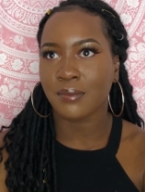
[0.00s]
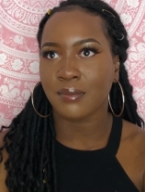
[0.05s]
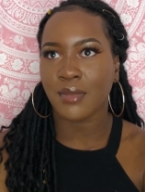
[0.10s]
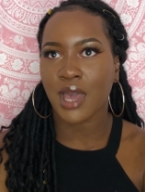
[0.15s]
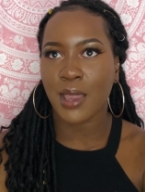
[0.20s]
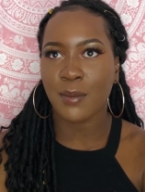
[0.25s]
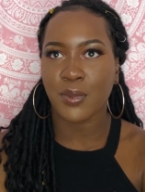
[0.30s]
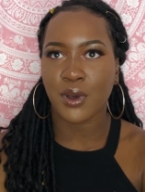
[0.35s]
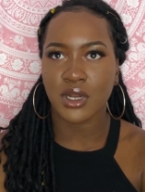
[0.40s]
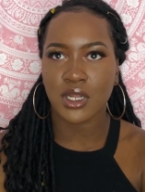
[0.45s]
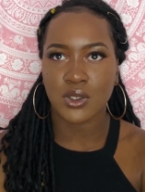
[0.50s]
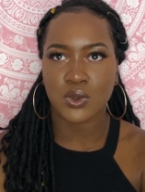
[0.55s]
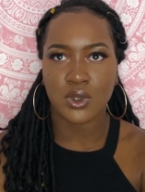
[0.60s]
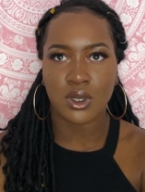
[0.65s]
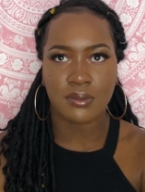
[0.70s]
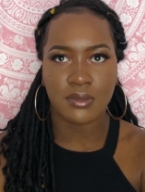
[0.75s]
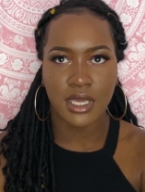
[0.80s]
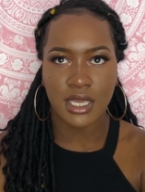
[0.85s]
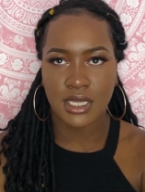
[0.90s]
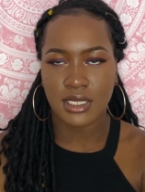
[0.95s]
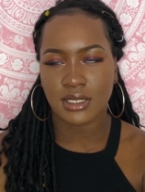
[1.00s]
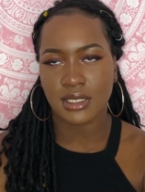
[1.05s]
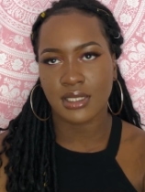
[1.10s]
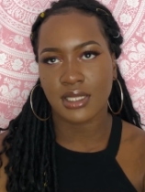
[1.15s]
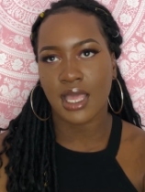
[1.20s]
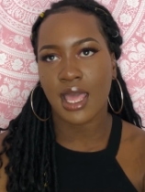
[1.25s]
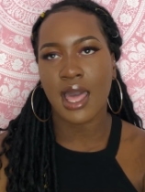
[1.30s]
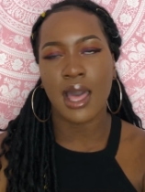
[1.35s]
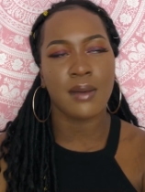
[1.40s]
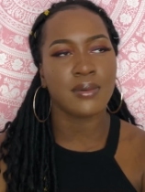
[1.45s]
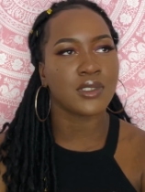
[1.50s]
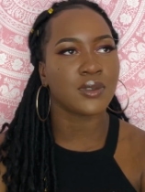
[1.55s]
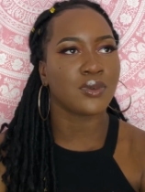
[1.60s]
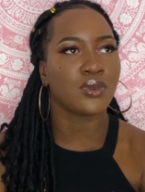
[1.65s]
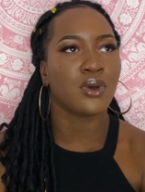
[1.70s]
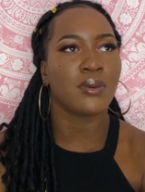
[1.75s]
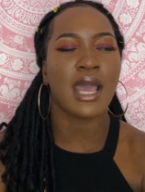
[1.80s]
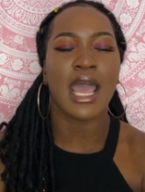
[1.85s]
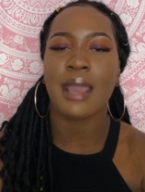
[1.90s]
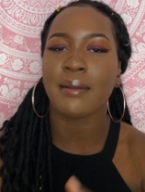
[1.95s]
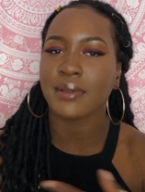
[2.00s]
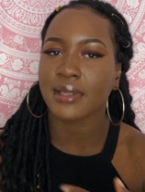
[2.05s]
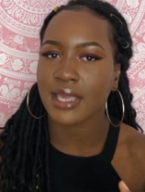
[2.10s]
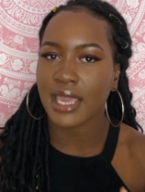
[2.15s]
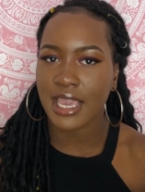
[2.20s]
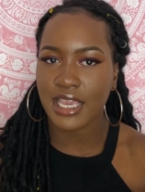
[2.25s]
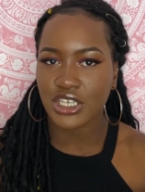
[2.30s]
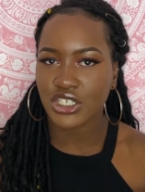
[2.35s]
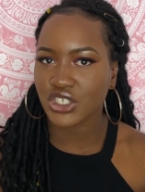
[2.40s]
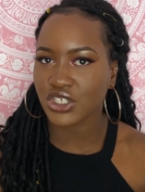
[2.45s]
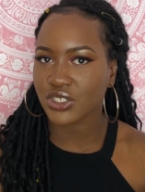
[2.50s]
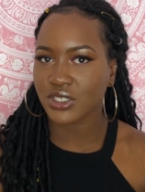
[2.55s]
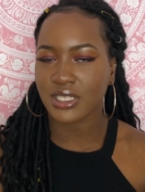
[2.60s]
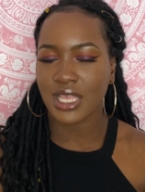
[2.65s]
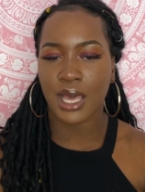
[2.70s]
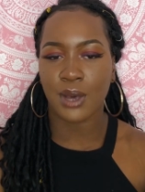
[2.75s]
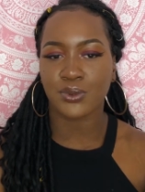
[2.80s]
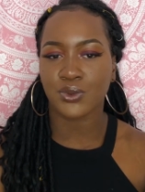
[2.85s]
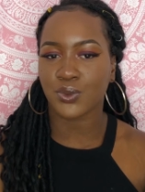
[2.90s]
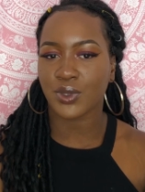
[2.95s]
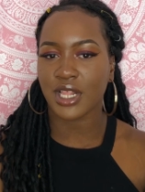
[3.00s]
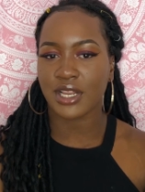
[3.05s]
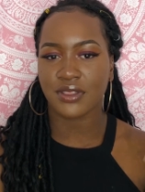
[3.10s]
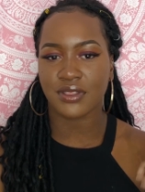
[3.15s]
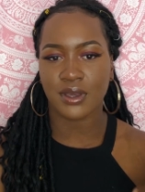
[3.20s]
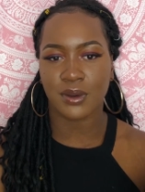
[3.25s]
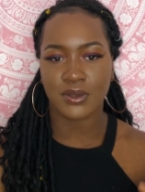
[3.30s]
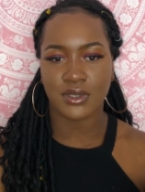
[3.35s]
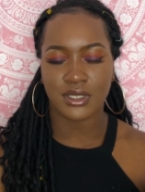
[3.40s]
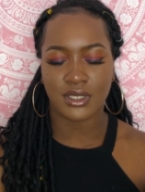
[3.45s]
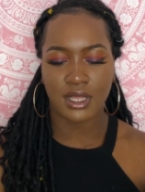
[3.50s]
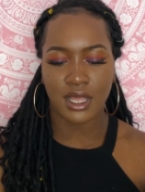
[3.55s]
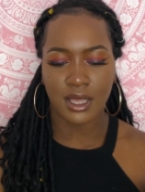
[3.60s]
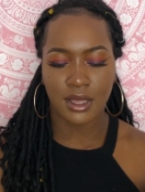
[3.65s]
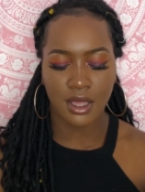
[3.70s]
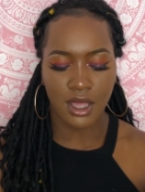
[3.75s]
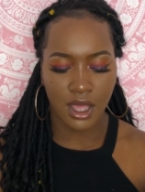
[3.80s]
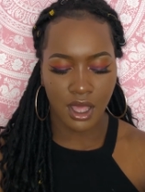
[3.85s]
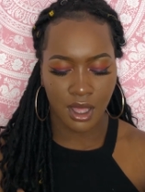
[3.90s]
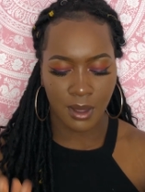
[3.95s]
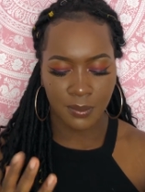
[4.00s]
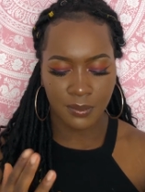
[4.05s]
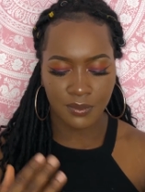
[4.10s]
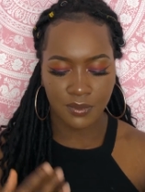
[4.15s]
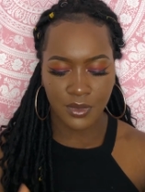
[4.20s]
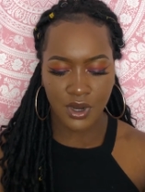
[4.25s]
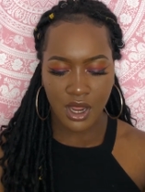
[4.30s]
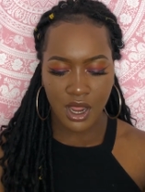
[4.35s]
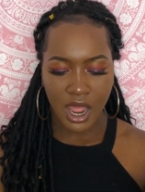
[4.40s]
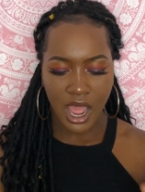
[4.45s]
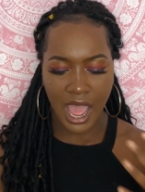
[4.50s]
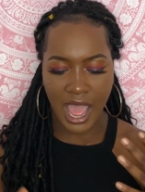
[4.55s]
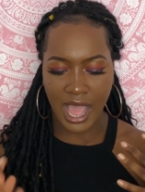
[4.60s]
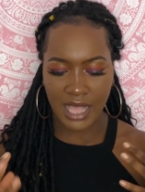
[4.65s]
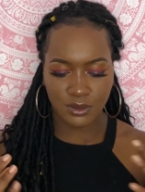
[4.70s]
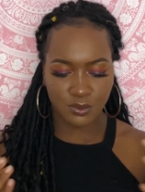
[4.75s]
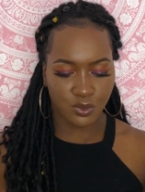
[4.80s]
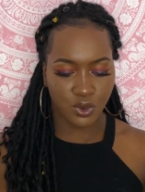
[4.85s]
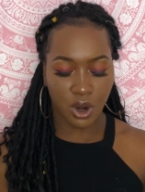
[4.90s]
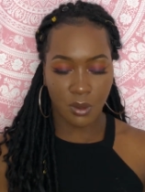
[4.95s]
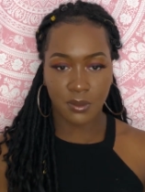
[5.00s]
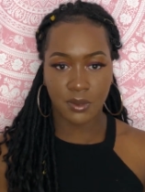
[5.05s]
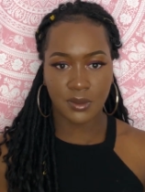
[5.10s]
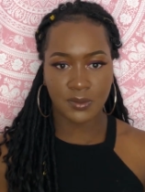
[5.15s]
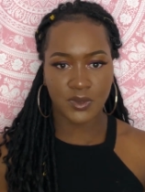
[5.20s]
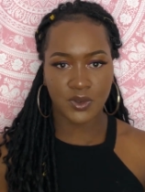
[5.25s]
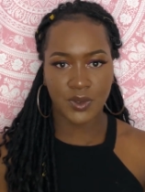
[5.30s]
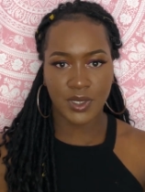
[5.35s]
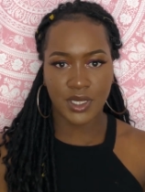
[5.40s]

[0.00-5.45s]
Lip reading: My buddies were amazing. They helped me with all my applications, they helped me with anything I was in like I had problems